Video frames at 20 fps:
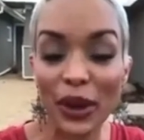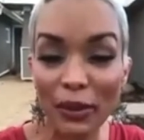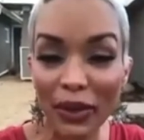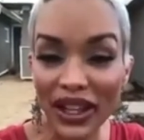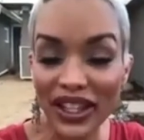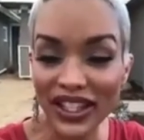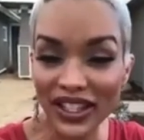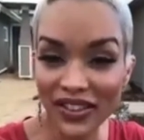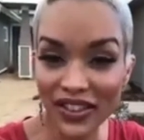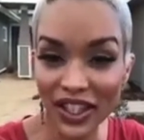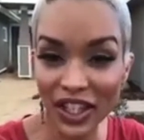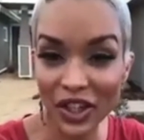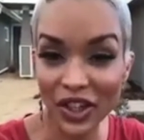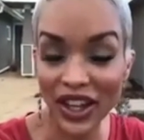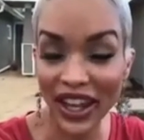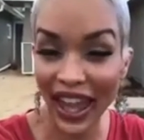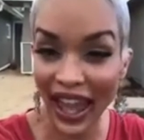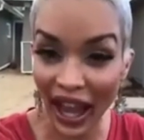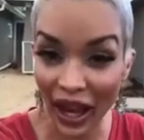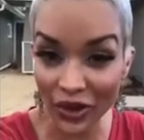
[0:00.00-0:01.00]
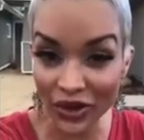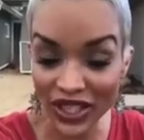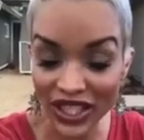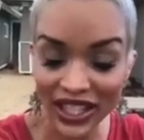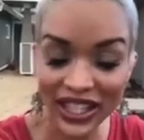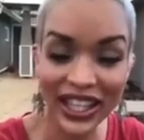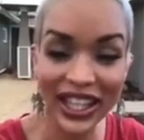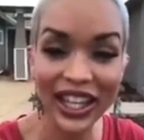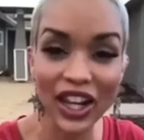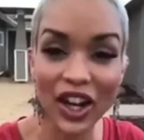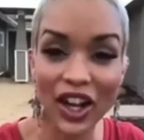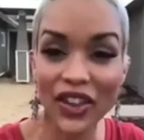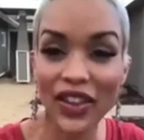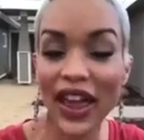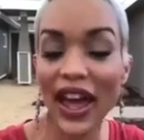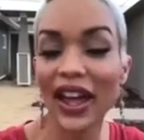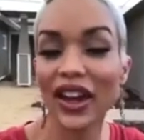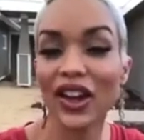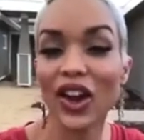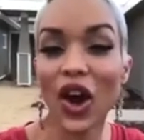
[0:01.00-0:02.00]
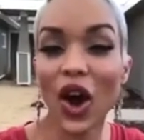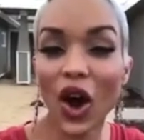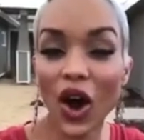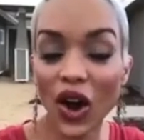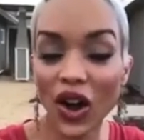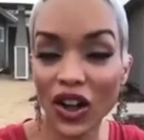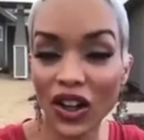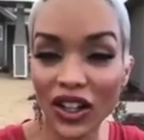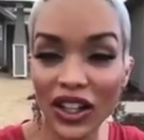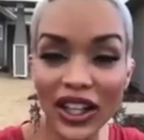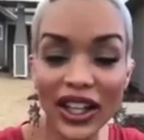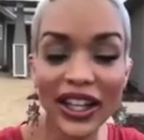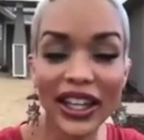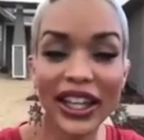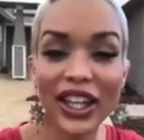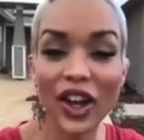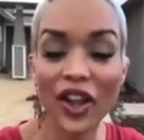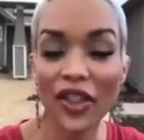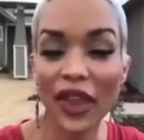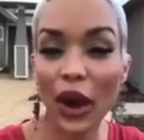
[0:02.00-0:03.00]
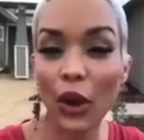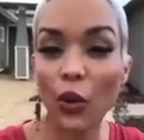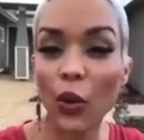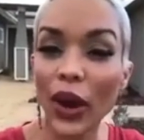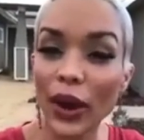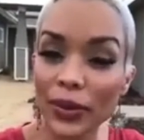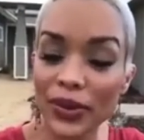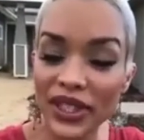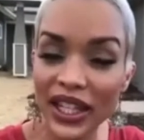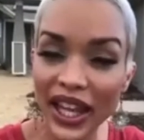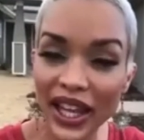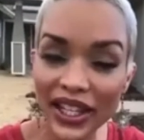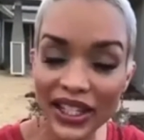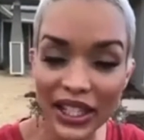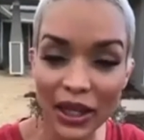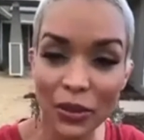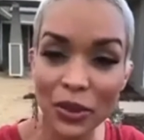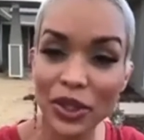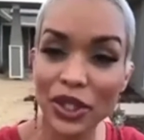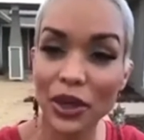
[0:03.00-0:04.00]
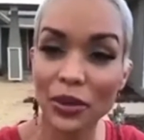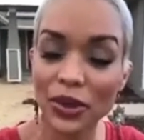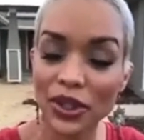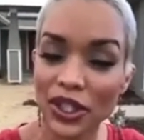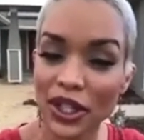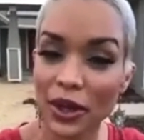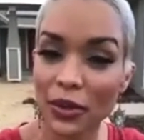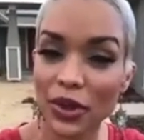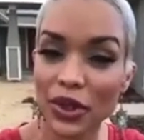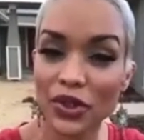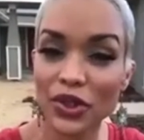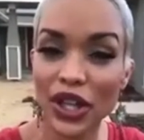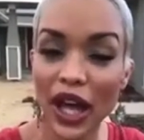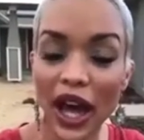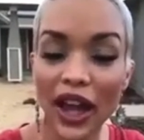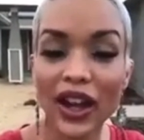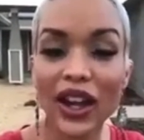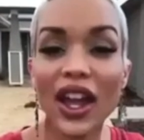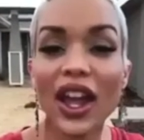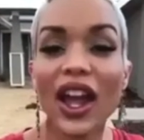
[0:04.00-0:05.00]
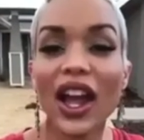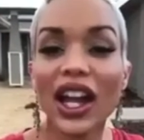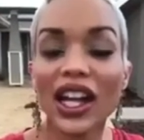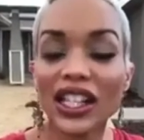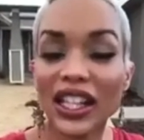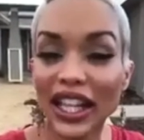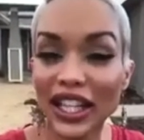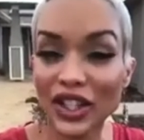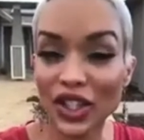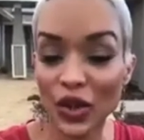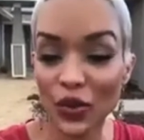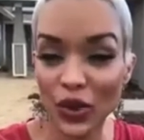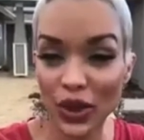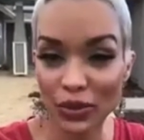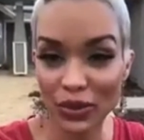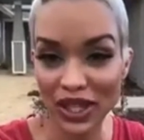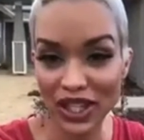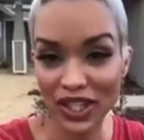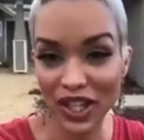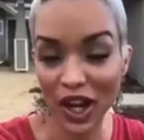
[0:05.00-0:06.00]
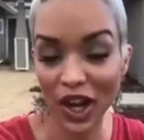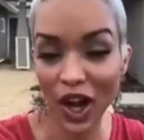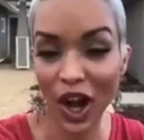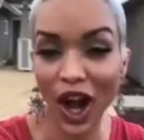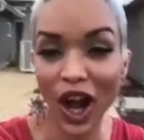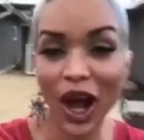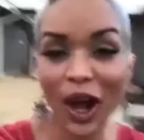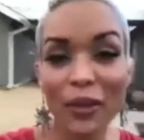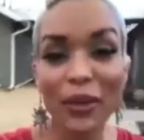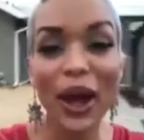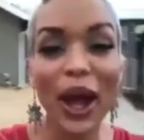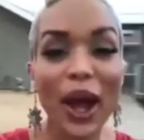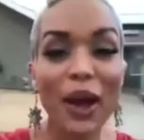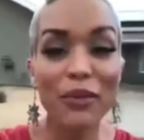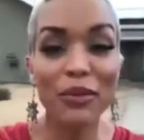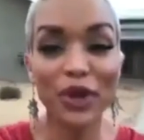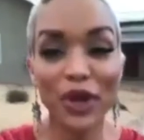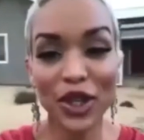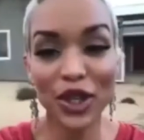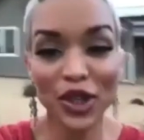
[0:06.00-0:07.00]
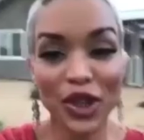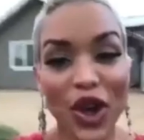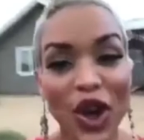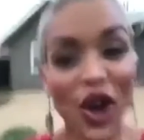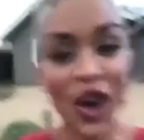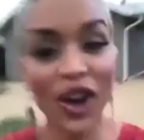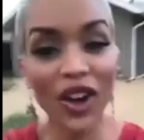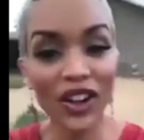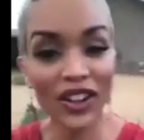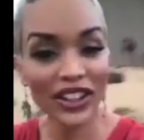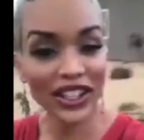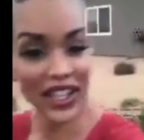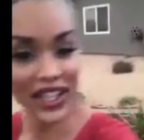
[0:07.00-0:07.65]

months of the year count. Get on that call, get on that website, www.clientsonrepeat.com. Book your call.